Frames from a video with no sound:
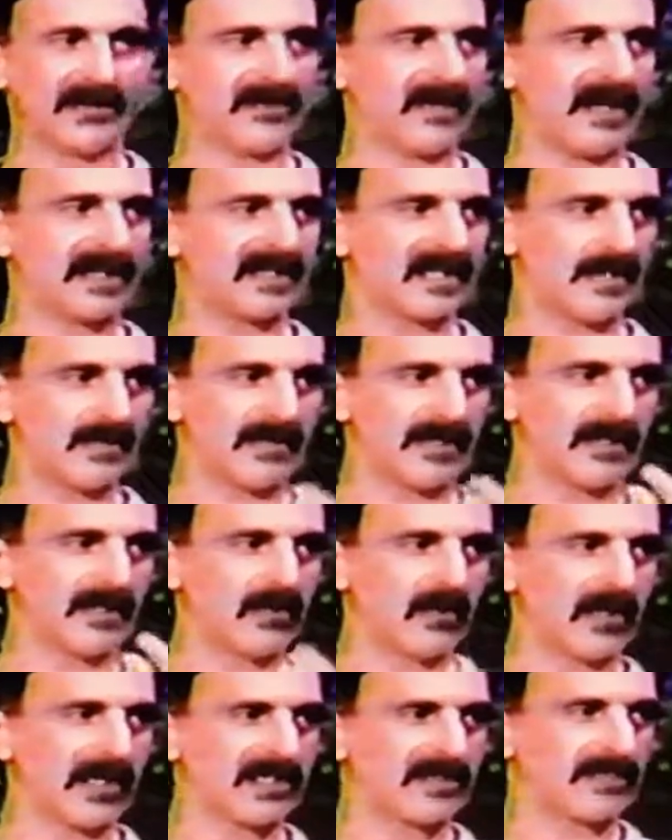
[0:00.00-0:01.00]
are not coming
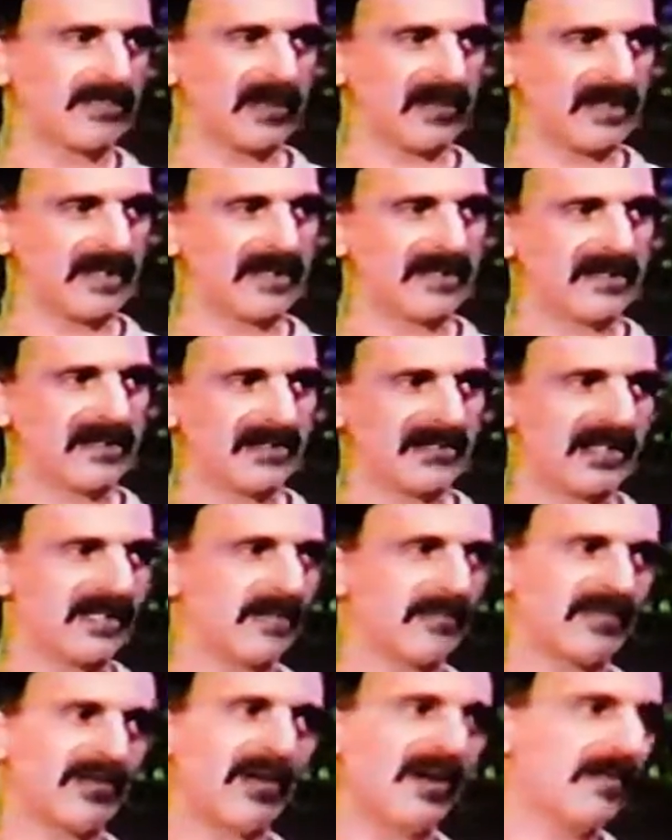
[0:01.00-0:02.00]
into West Berlin. There's
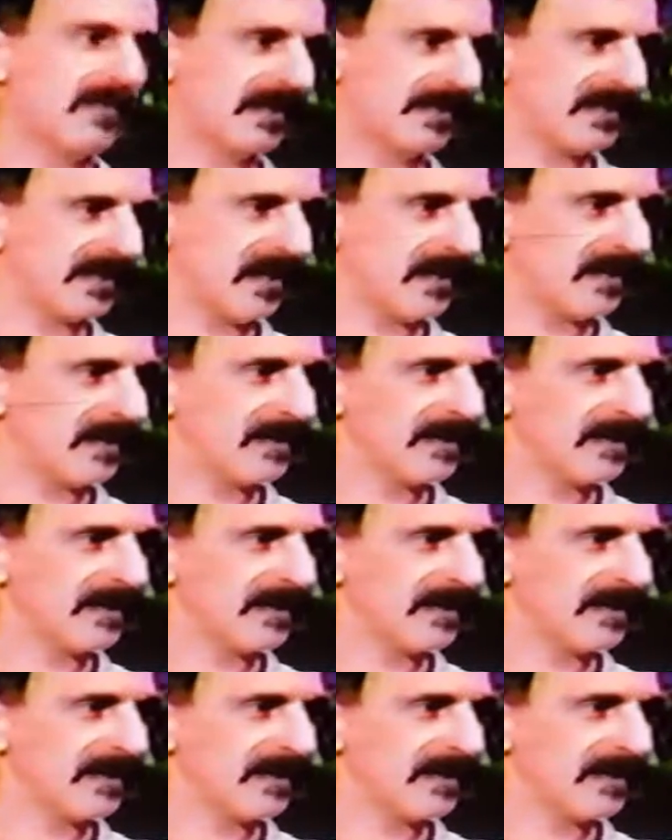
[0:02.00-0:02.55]
unemployment there.